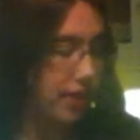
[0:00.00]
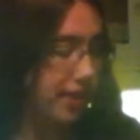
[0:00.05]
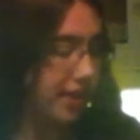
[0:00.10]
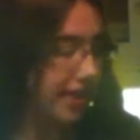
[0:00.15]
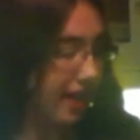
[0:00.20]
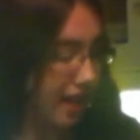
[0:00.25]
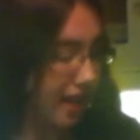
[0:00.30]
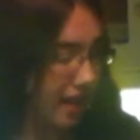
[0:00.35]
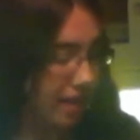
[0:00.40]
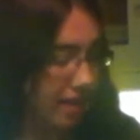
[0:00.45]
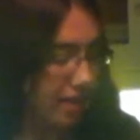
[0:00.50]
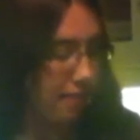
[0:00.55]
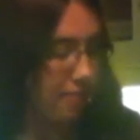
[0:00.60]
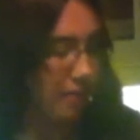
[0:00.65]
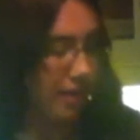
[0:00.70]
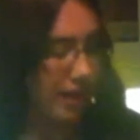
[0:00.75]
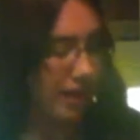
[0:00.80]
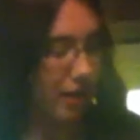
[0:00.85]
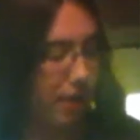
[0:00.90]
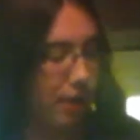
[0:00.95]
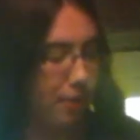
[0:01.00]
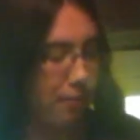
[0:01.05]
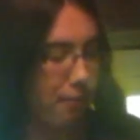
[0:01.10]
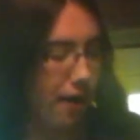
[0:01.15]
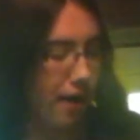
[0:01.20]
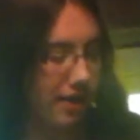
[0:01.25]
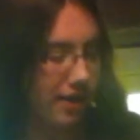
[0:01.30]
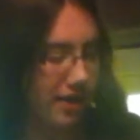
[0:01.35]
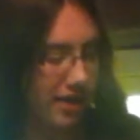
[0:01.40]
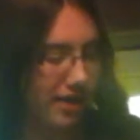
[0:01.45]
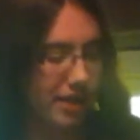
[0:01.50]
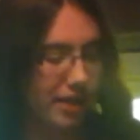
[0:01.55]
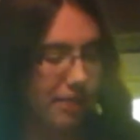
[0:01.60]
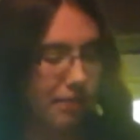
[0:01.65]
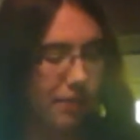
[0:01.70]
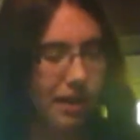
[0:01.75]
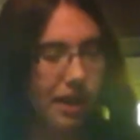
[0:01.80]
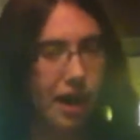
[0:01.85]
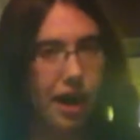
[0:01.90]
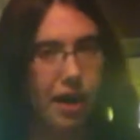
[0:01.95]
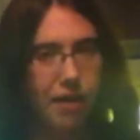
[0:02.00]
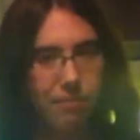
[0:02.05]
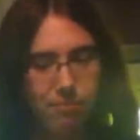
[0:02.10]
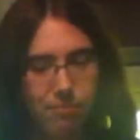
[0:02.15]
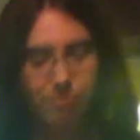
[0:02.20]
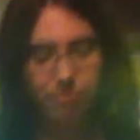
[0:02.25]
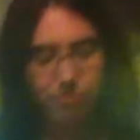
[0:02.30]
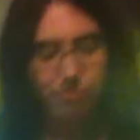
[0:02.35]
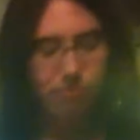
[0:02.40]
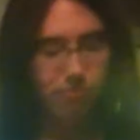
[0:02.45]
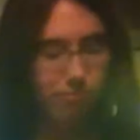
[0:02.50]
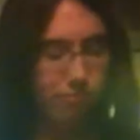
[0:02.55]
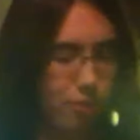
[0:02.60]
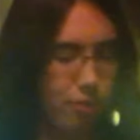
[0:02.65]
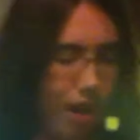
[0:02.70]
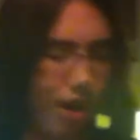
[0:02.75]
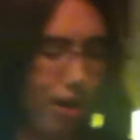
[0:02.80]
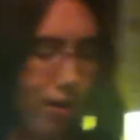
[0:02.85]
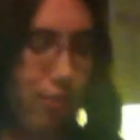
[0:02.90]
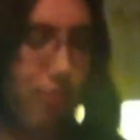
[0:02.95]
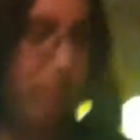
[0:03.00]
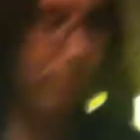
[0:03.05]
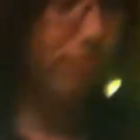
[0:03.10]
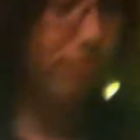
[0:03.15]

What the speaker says: the sediment compresses to become, well,